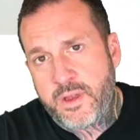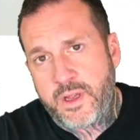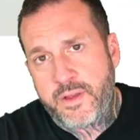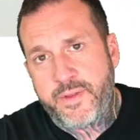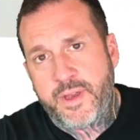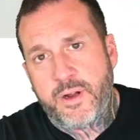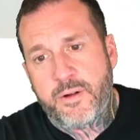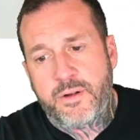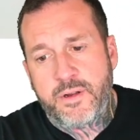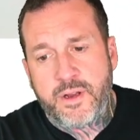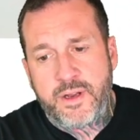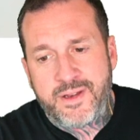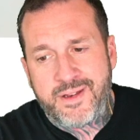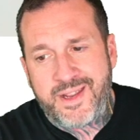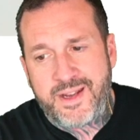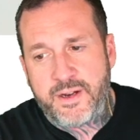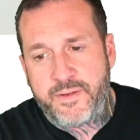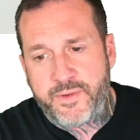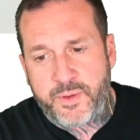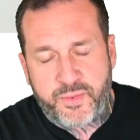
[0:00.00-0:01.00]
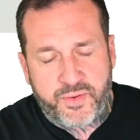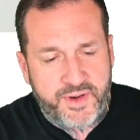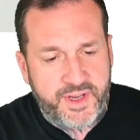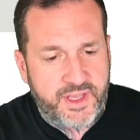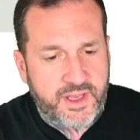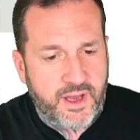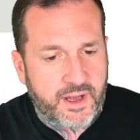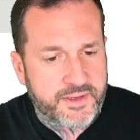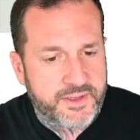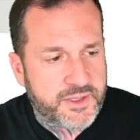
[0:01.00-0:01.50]
and they are in need of a
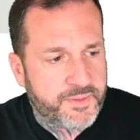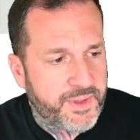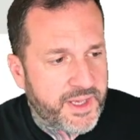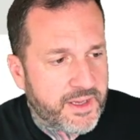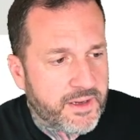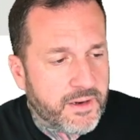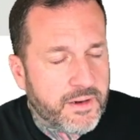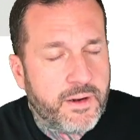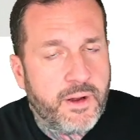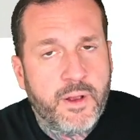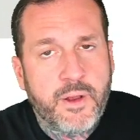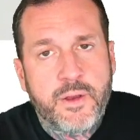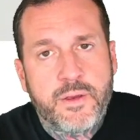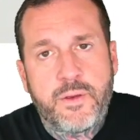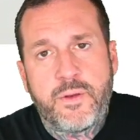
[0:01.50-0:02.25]
pre-con speaker,